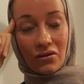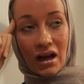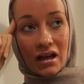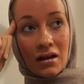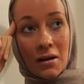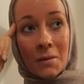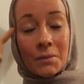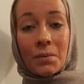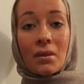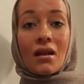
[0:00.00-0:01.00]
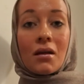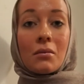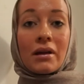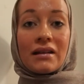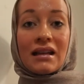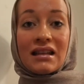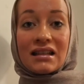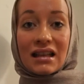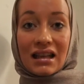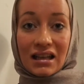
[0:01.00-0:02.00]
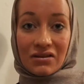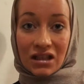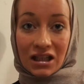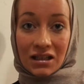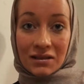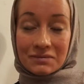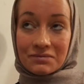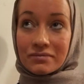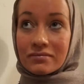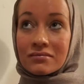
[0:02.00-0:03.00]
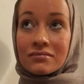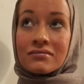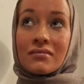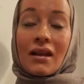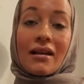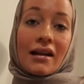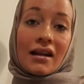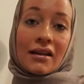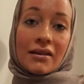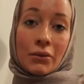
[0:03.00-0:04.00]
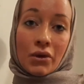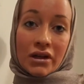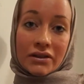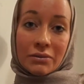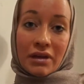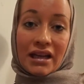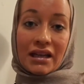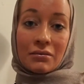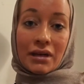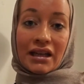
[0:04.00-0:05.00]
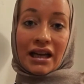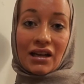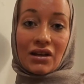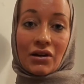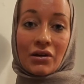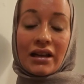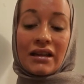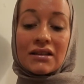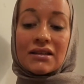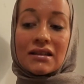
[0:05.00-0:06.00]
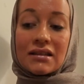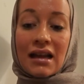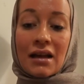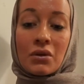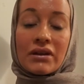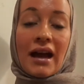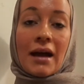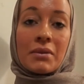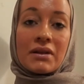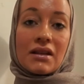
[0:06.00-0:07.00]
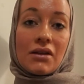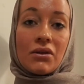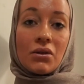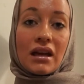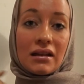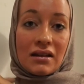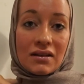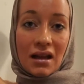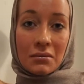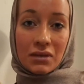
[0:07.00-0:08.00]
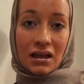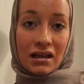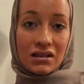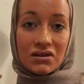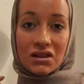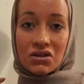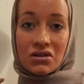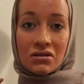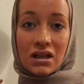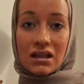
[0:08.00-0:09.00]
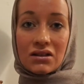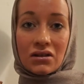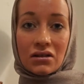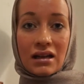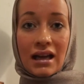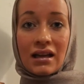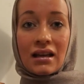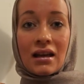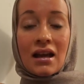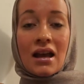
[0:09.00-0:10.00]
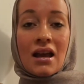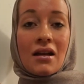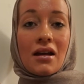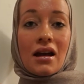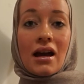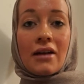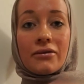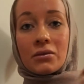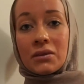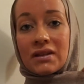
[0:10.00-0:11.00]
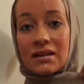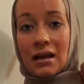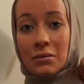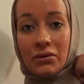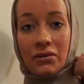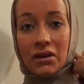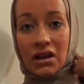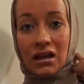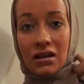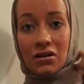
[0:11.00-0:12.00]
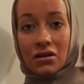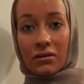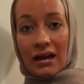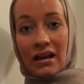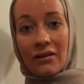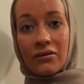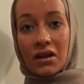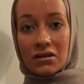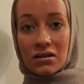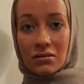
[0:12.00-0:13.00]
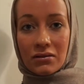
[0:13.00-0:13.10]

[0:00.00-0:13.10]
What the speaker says: fine. But then in the evening, I got the worst pain in my neck, you know. And this is like what happens if you get some kind of injury in your neck from this type of thing, you know, like a wish